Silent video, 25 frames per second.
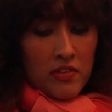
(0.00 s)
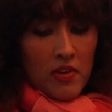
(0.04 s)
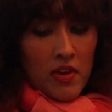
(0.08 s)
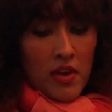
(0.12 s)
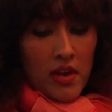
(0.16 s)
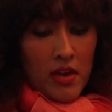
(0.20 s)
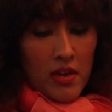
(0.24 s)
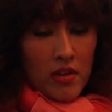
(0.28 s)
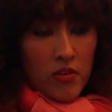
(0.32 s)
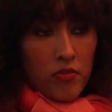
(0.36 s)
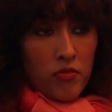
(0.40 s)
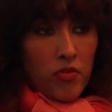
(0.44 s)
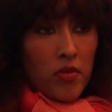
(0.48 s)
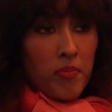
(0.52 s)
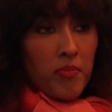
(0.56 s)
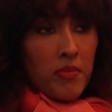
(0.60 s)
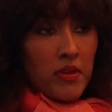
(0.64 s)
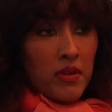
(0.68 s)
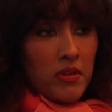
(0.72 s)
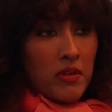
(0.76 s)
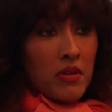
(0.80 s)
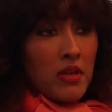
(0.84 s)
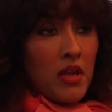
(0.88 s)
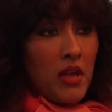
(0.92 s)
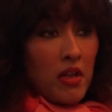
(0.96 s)
change from the
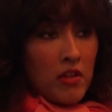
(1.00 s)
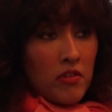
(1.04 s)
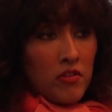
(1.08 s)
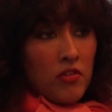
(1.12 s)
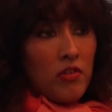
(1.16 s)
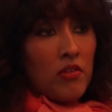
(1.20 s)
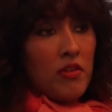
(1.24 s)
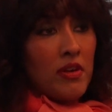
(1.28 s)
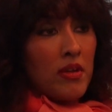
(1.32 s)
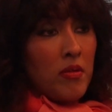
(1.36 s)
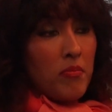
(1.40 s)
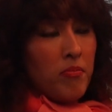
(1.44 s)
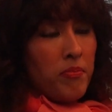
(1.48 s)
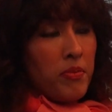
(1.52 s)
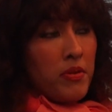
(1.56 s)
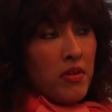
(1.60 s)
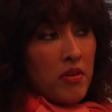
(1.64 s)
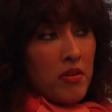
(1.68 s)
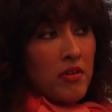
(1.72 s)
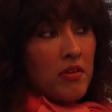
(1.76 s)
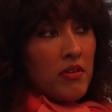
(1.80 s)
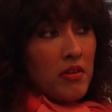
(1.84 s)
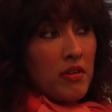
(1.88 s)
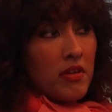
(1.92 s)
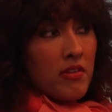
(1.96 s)
cultural
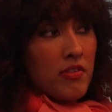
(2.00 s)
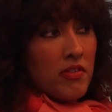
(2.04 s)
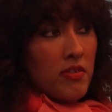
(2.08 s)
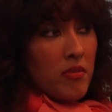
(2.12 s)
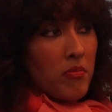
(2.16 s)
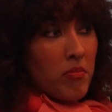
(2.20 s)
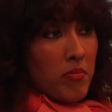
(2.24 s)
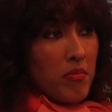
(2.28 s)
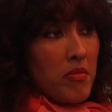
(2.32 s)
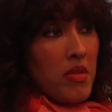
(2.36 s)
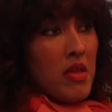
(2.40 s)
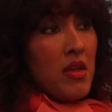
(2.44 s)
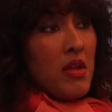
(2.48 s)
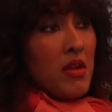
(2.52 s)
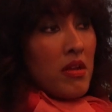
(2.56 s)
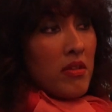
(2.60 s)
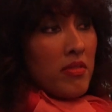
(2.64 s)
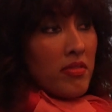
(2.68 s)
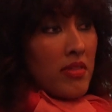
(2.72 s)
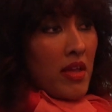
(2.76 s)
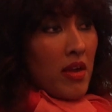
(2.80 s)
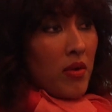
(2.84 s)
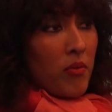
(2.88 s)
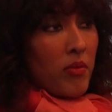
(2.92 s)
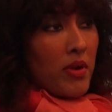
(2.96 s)
imperialism
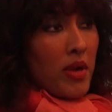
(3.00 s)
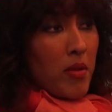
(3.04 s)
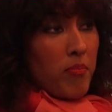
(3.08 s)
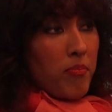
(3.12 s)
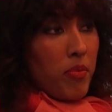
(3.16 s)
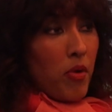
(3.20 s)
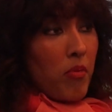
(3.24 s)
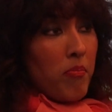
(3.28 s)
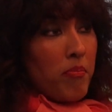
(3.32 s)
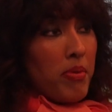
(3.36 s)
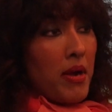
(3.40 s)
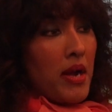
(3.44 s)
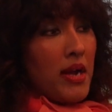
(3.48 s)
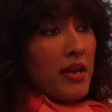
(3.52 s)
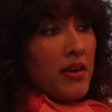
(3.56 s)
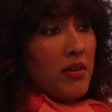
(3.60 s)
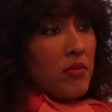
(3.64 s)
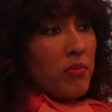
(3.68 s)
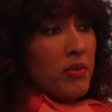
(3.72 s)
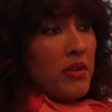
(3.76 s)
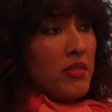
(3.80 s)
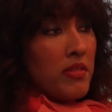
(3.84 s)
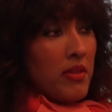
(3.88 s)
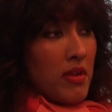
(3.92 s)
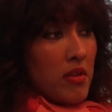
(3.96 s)
that we are
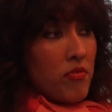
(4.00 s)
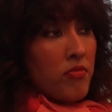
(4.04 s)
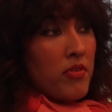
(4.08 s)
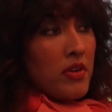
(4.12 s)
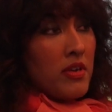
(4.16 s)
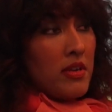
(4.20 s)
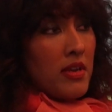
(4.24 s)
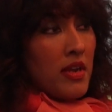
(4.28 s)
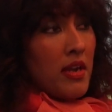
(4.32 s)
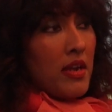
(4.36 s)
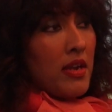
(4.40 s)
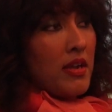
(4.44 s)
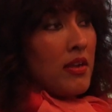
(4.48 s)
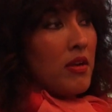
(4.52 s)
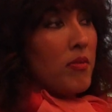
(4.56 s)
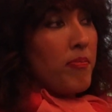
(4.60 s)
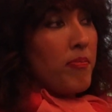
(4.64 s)
bombarded with every day